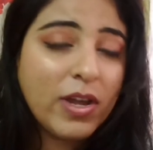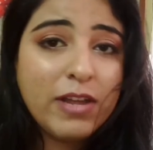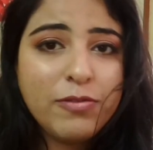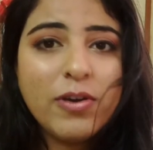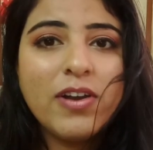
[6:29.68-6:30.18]
Now
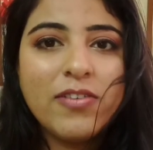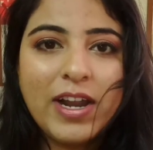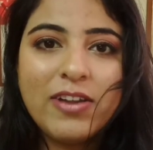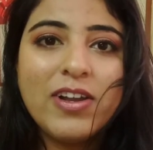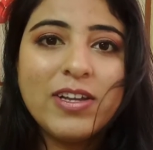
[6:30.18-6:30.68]
if you're a
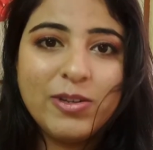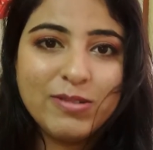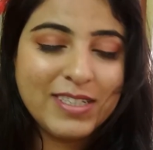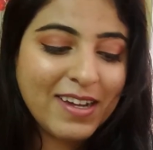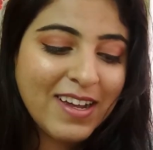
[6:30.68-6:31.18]
regular
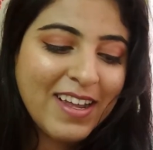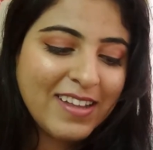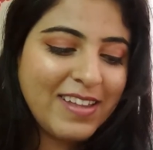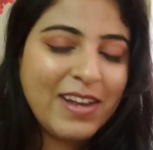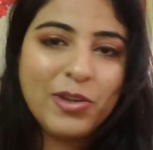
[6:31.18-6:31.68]
user,
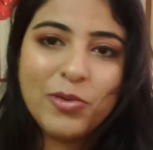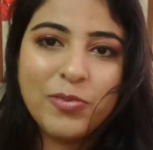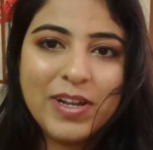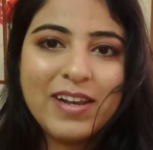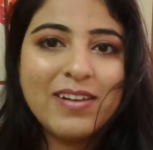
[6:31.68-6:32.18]
then you
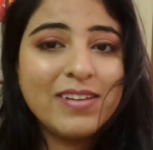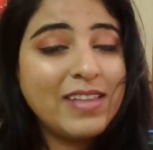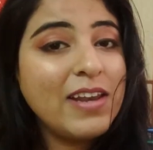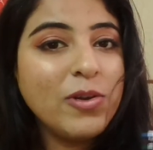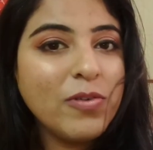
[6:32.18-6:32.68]

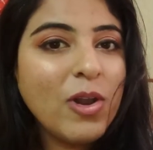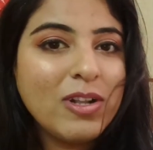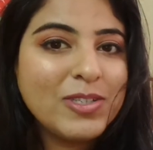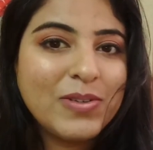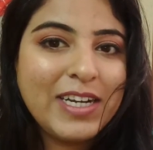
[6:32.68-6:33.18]
will
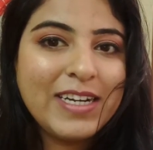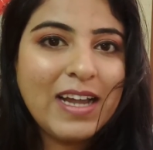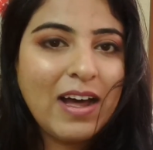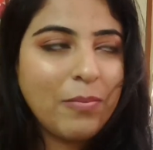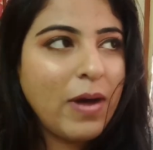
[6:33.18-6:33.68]
also
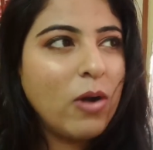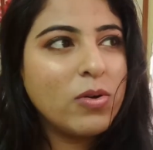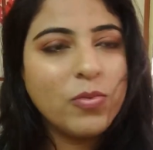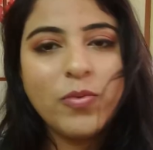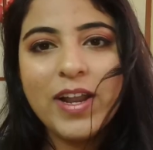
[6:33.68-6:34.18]
need
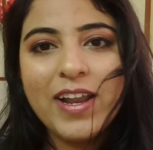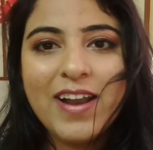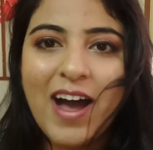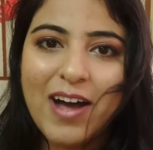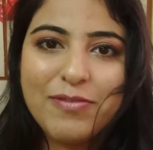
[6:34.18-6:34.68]
about
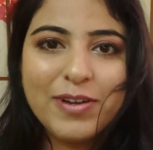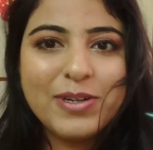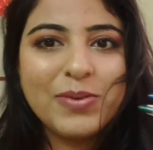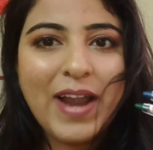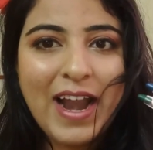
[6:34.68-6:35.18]
1.5
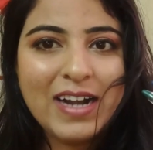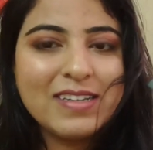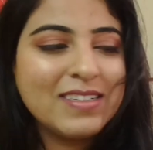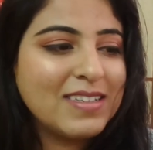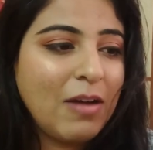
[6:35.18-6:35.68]
years to
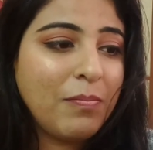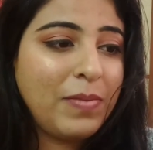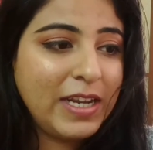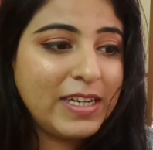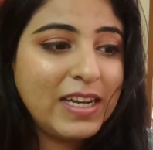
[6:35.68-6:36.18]
end this
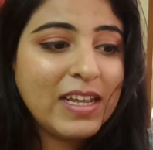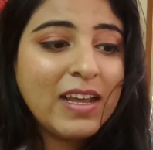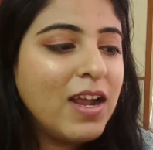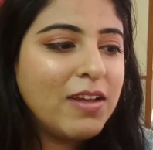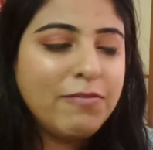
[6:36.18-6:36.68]
completely.
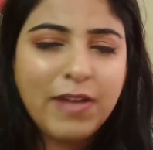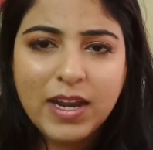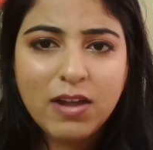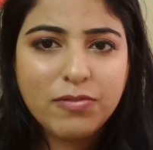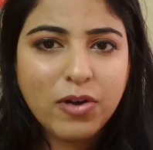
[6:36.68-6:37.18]

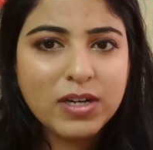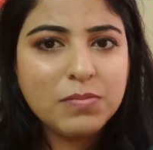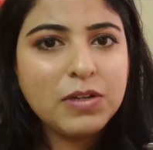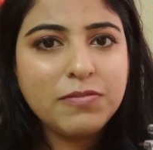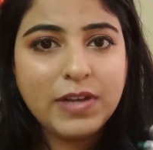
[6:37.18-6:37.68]
Very
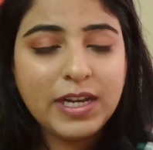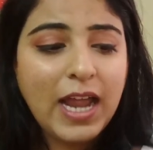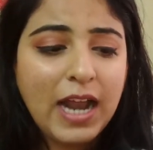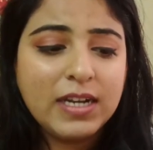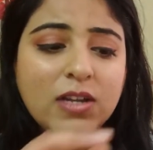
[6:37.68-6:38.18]
affordable, very
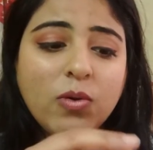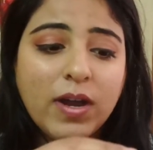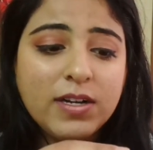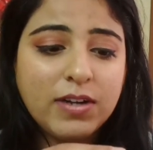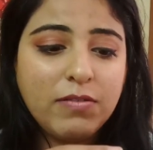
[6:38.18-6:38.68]
handy,
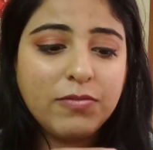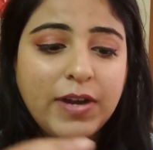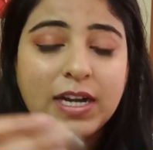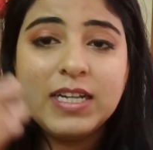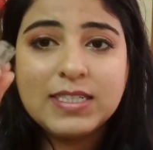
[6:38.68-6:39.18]
quite travel
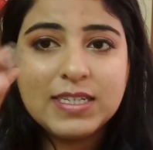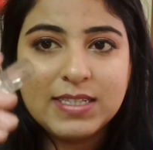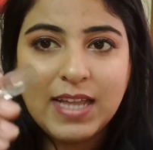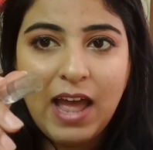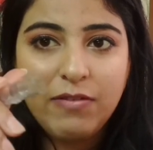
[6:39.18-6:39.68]
friendly
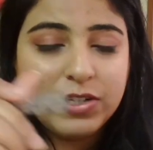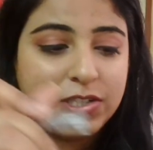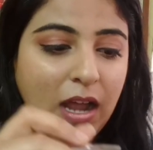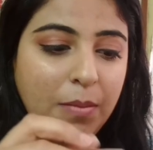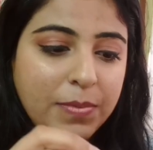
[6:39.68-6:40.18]
since they have a
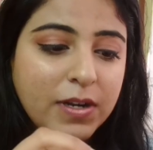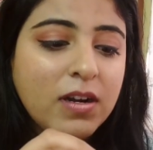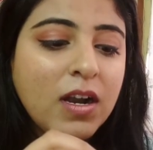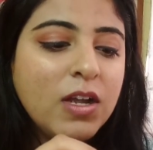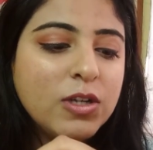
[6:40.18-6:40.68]

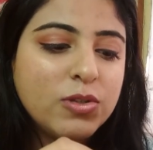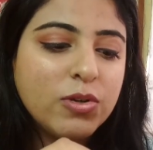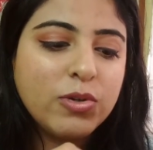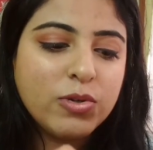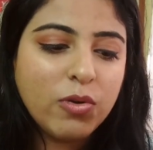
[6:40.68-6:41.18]
sharpener,
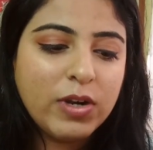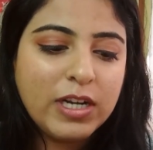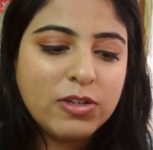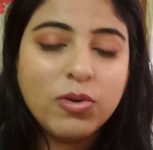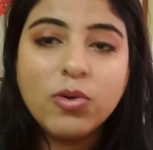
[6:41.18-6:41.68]
so you don't
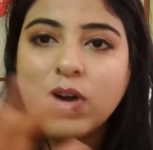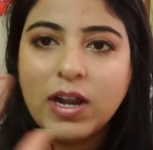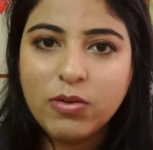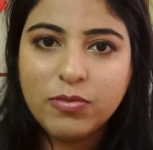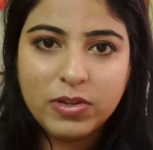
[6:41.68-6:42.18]
need to look
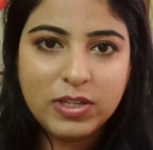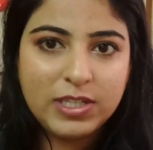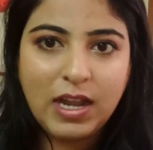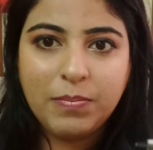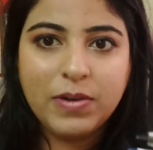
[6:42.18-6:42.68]
around for the
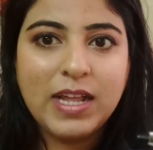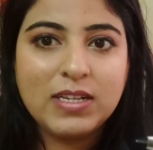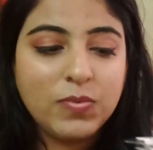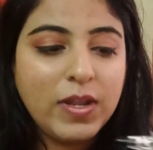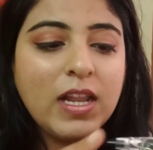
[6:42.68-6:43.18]
sharpener
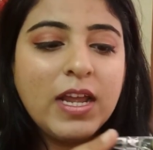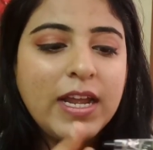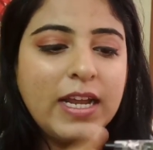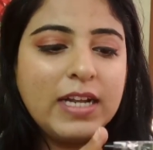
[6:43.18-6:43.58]
as well.